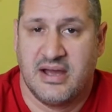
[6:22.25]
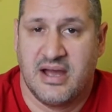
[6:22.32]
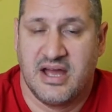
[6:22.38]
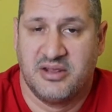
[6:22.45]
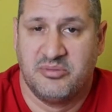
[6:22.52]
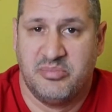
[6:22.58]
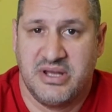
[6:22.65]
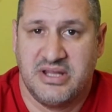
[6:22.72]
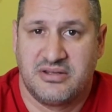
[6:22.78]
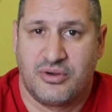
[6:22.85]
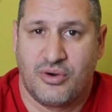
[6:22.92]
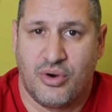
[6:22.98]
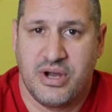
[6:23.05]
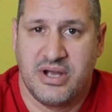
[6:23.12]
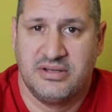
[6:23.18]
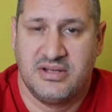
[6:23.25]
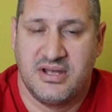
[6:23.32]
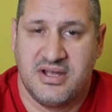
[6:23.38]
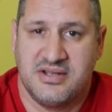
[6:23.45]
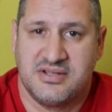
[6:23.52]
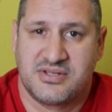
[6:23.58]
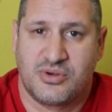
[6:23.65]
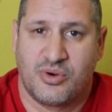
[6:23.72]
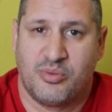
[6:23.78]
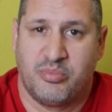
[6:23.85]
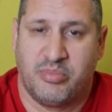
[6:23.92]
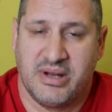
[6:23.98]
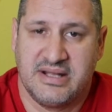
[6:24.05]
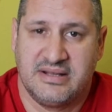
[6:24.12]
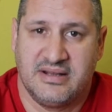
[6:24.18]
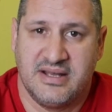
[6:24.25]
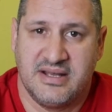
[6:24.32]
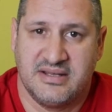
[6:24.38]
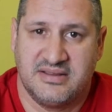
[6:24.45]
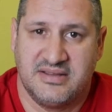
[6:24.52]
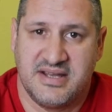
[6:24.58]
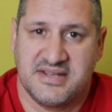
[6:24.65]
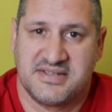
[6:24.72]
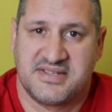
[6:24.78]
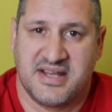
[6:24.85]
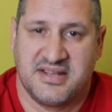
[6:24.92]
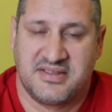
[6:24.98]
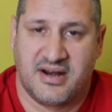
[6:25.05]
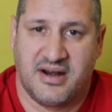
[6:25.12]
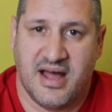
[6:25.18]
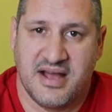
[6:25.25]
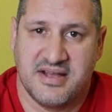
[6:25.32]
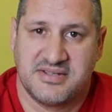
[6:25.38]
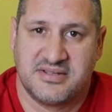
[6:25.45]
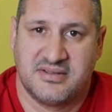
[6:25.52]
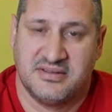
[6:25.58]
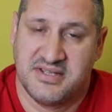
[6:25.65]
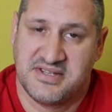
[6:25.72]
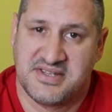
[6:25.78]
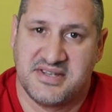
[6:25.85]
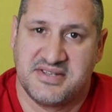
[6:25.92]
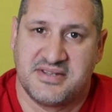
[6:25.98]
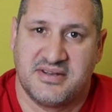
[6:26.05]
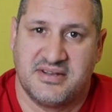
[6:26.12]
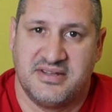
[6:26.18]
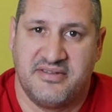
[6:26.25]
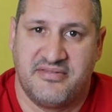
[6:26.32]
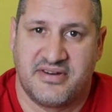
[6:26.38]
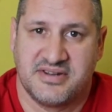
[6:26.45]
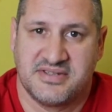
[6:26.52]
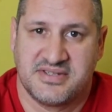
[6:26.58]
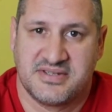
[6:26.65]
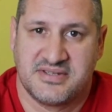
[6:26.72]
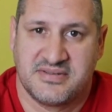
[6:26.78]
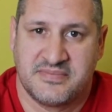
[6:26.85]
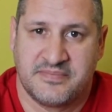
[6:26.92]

and Bitcoin is completely decentralized. This is a difference.